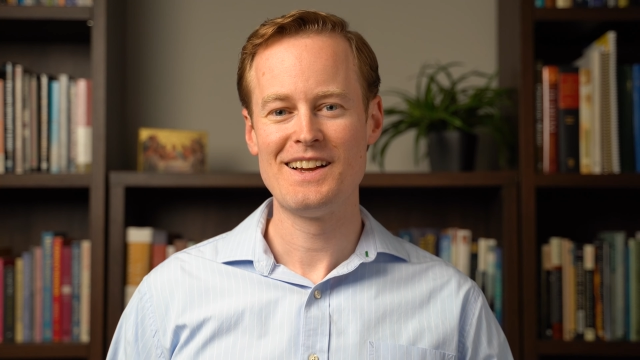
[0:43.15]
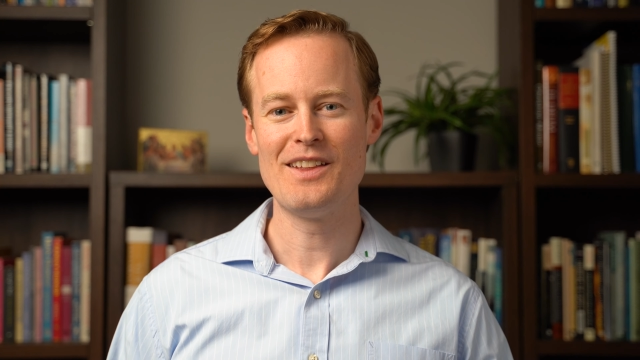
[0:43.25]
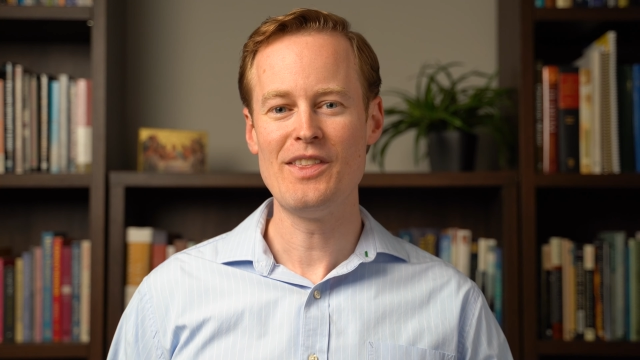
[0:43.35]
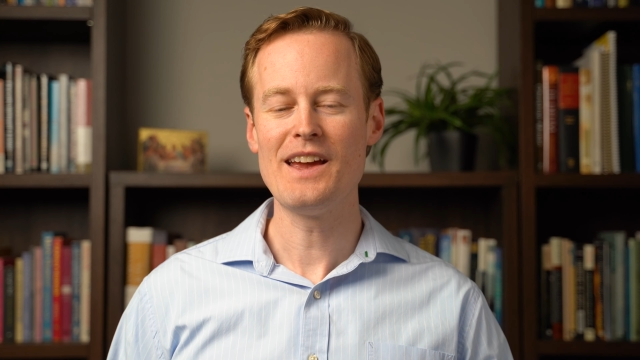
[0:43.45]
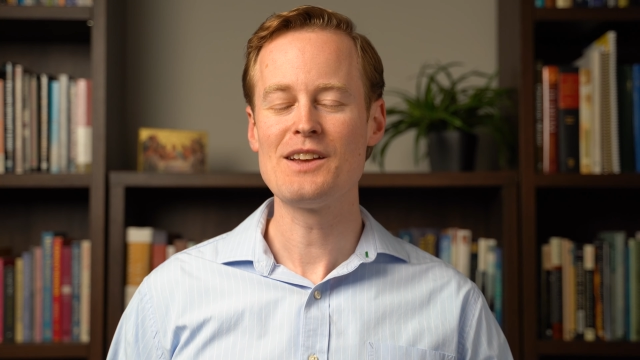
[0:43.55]

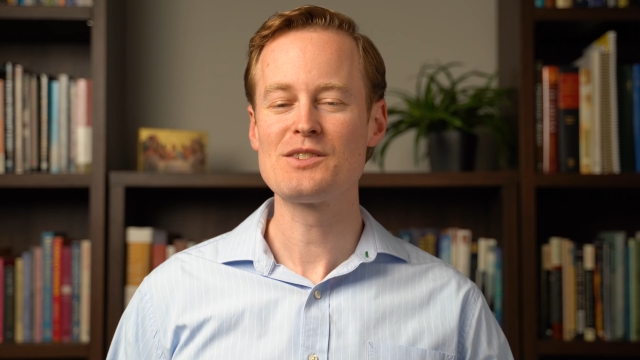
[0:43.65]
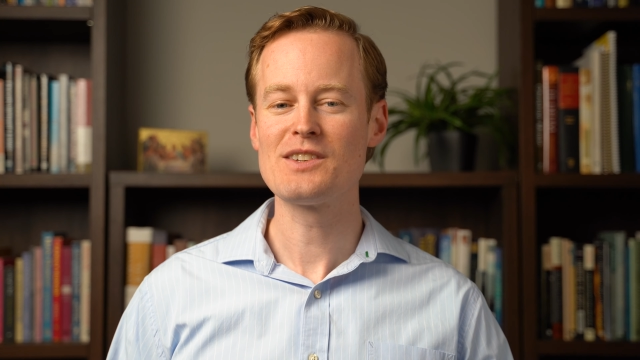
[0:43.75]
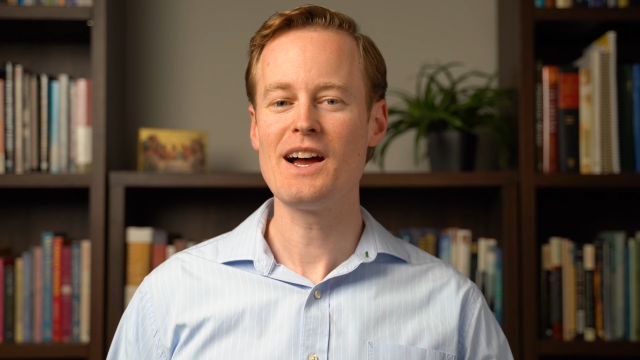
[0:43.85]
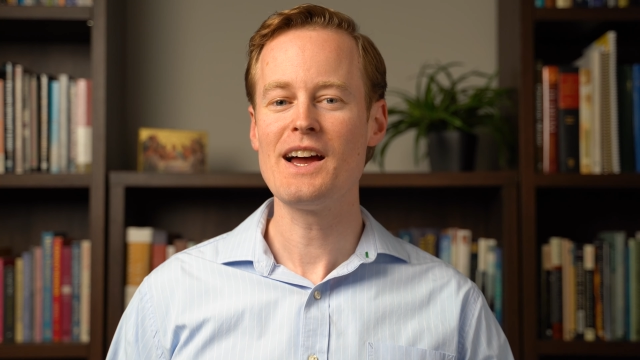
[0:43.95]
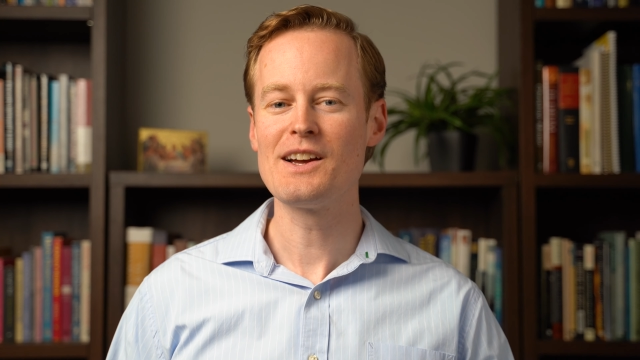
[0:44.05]
they
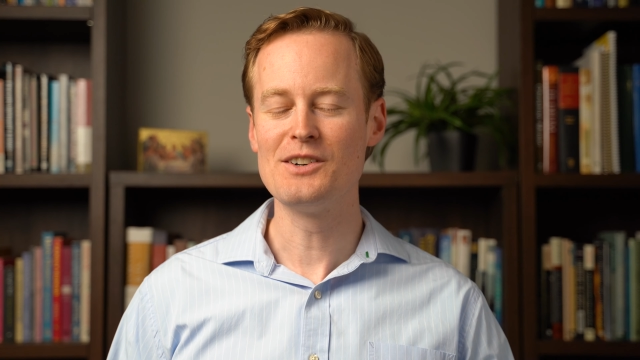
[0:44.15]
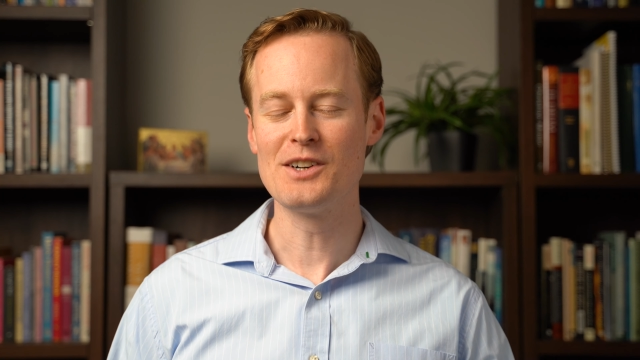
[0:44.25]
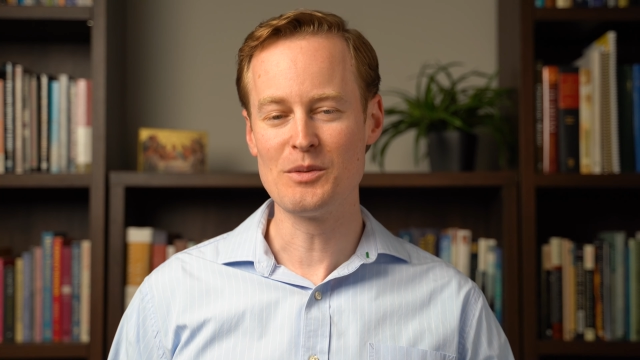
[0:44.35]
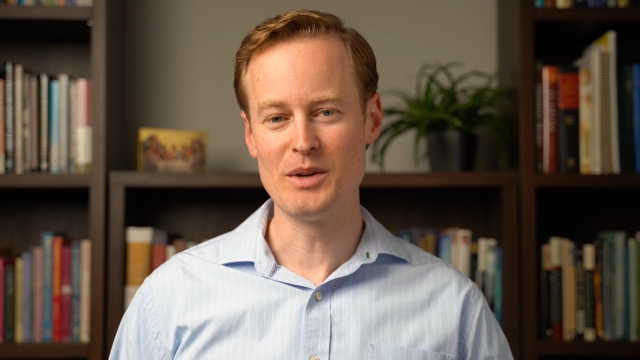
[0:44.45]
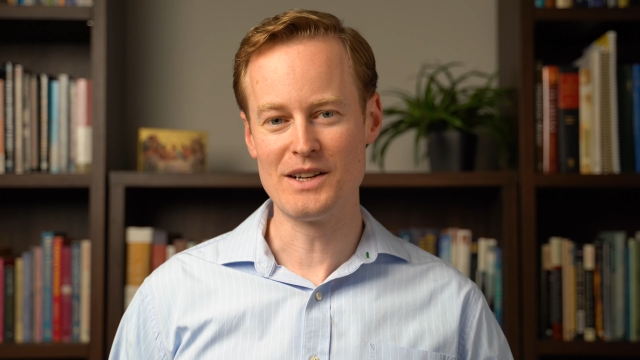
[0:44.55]
sigh a
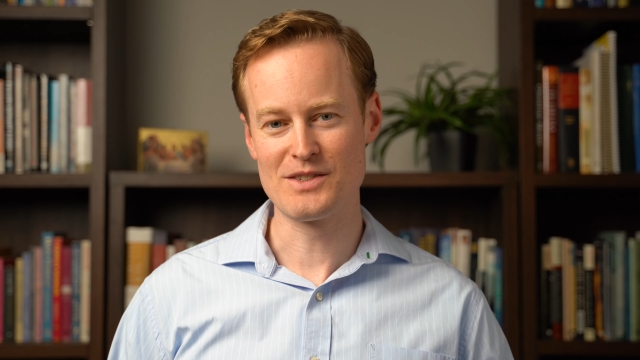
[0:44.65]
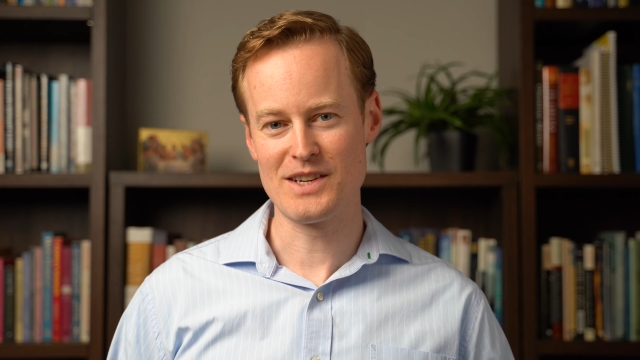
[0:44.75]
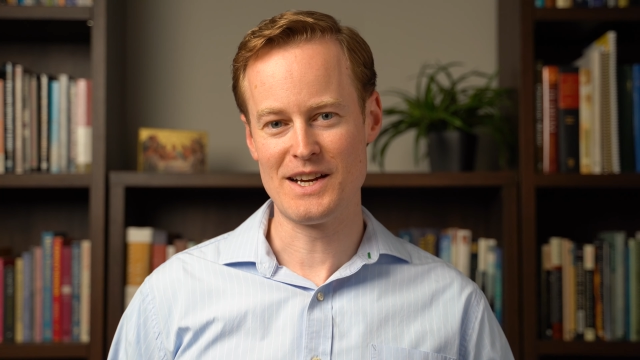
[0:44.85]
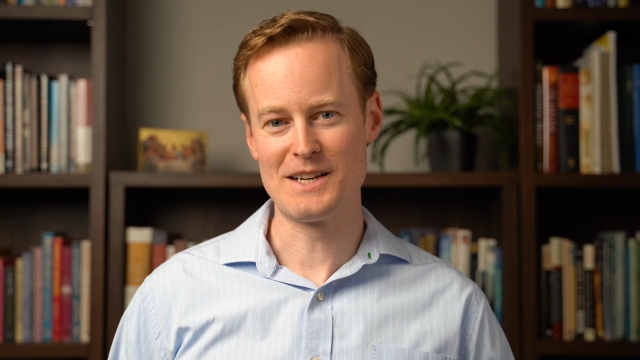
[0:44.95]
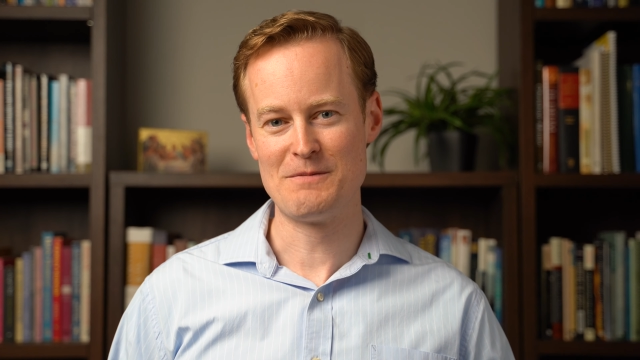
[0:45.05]
little bit
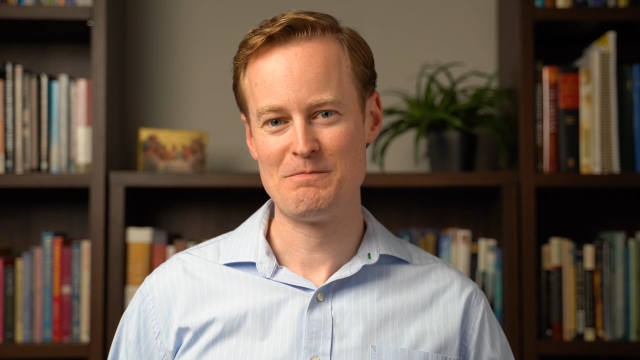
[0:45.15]
inside,